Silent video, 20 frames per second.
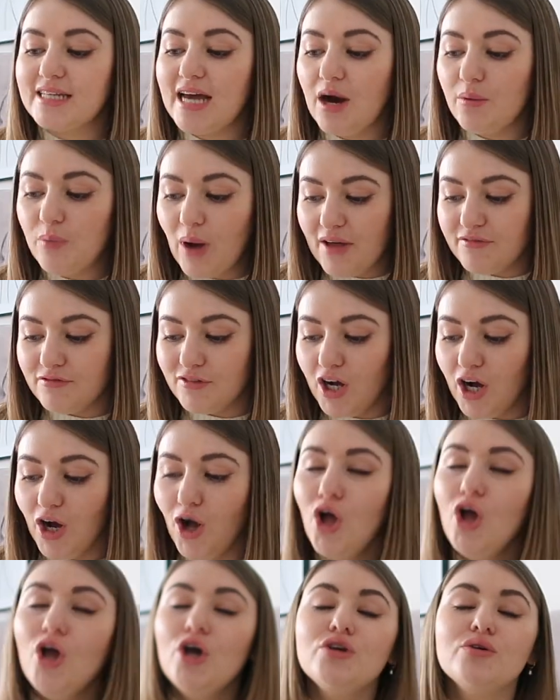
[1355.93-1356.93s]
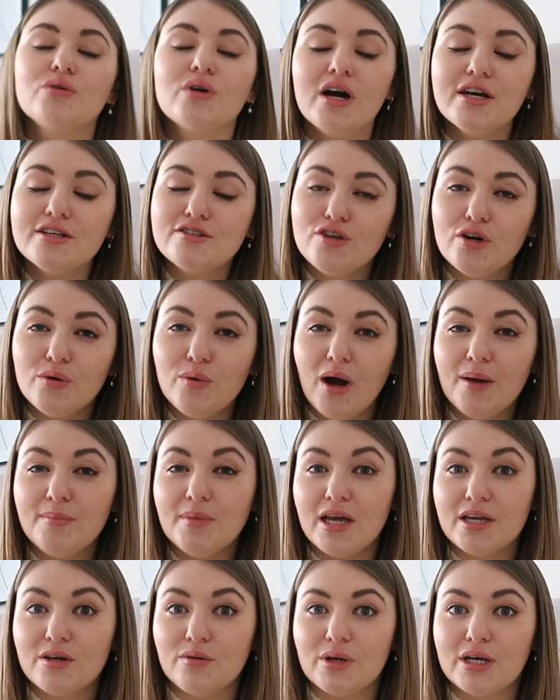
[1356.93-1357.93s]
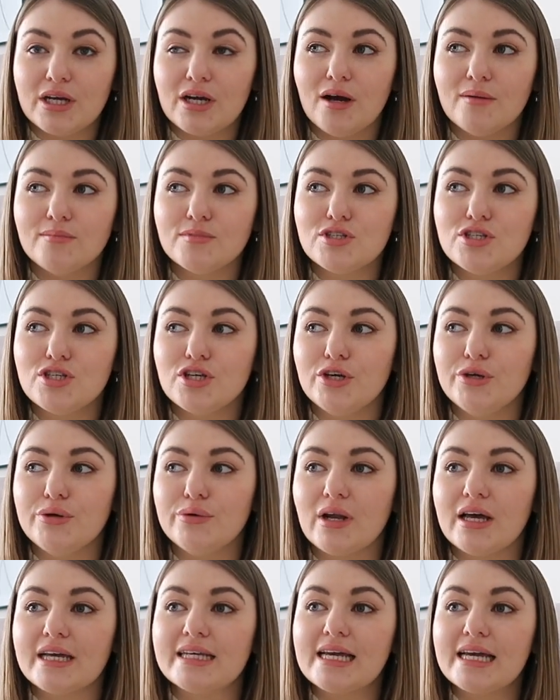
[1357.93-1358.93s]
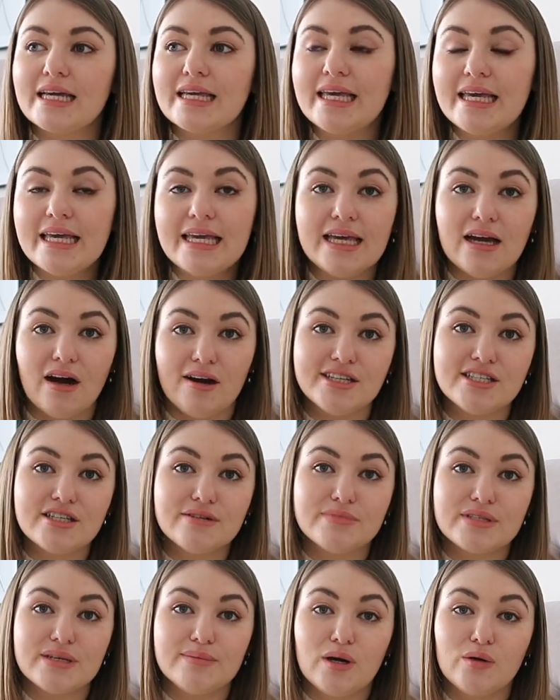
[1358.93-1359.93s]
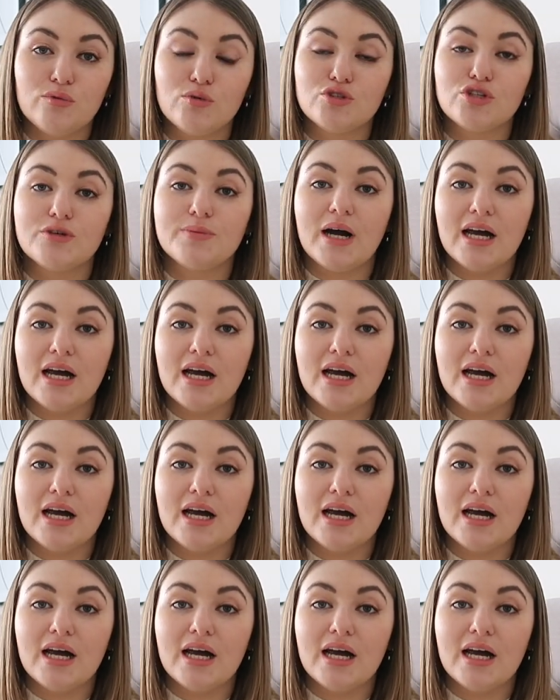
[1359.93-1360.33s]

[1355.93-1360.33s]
However, you guys know what I'm like when it comes to like key items in my wardrobe.